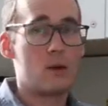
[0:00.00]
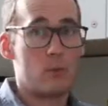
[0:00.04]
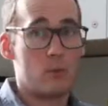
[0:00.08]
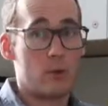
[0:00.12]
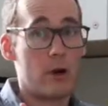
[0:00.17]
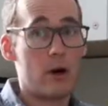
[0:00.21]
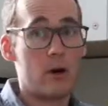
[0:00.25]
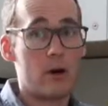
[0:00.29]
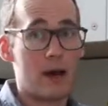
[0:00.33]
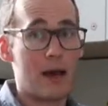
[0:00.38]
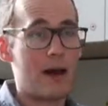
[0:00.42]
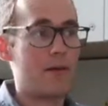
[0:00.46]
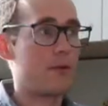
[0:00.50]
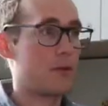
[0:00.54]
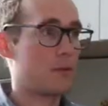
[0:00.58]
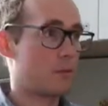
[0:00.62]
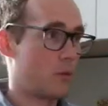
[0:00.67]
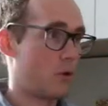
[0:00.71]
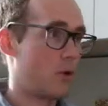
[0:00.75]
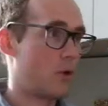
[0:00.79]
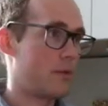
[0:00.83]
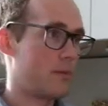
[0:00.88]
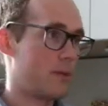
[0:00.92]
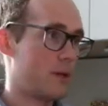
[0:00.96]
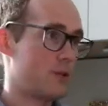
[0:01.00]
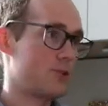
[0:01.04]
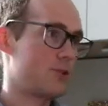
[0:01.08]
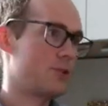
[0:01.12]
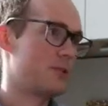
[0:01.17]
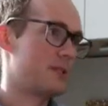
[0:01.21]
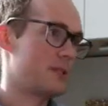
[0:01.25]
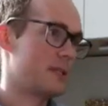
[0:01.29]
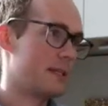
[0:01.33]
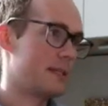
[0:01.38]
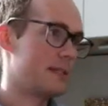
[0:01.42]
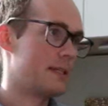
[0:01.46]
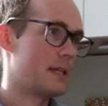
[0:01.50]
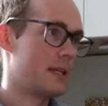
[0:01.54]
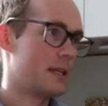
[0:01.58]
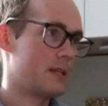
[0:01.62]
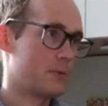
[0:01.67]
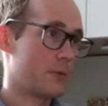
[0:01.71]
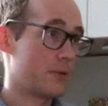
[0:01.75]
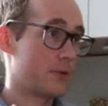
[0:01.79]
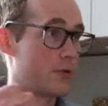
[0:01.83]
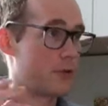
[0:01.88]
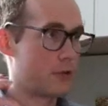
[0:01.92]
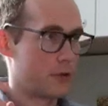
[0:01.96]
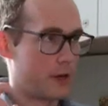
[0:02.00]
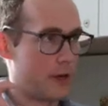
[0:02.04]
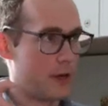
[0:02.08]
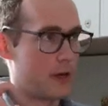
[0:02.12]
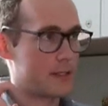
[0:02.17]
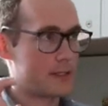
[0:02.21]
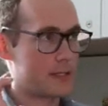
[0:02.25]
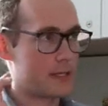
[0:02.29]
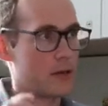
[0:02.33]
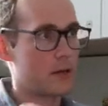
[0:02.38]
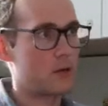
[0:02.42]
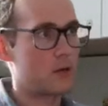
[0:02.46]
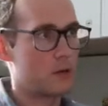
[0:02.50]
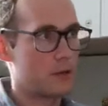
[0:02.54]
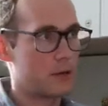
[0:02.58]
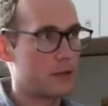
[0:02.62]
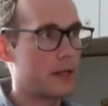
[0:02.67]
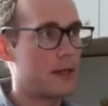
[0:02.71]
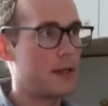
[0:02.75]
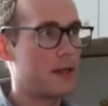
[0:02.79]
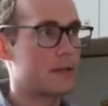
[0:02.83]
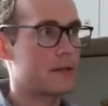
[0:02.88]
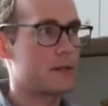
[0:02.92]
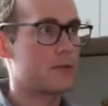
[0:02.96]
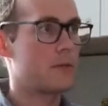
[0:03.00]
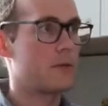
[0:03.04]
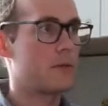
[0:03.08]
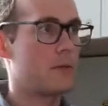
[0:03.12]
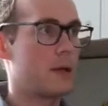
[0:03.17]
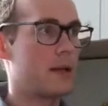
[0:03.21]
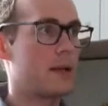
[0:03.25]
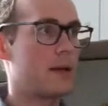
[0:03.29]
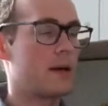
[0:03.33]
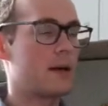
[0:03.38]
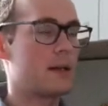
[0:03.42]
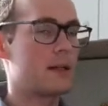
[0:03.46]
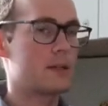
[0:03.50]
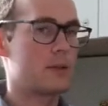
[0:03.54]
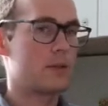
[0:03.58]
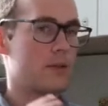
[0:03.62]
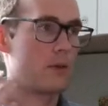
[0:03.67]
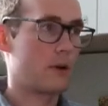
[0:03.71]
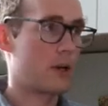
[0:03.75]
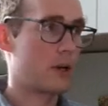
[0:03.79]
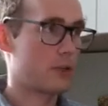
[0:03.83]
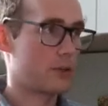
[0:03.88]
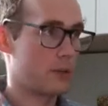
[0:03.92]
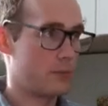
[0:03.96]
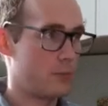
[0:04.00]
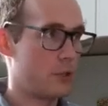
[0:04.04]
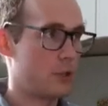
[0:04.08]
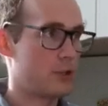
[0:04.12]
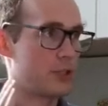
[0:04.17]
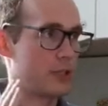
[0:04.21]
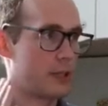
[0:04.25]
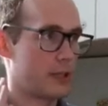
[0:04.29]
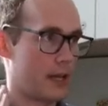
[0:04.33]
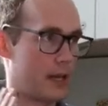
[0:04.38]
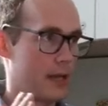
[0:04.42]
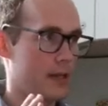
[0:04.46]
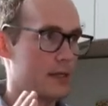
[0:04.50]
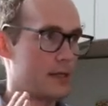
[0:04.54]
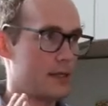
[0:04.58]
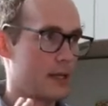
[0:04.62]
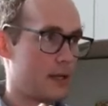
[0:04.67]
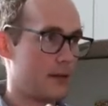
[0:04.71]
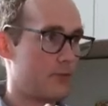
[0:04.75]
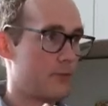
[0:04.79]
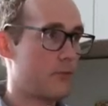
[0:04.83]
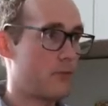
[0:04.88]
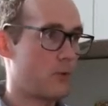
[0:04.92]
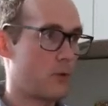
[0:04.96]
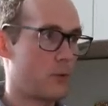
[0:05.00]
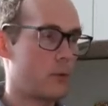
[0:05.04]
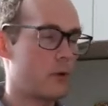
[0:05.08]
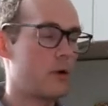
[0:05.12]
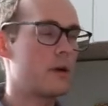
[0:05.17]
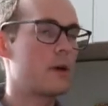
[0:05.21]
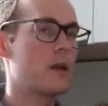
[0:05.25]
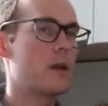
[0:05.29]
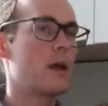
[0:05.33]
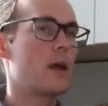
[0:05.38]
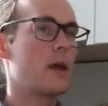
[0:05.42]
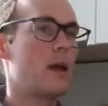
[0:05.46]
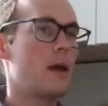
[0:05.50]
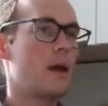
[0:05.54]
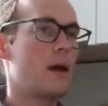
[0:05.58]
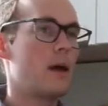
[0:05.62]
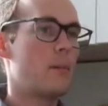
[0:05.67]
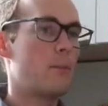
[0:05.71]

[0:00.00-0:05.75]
We are having more issues these days with early onset colon cancer and whatnot, so they're actually pushing that date forward.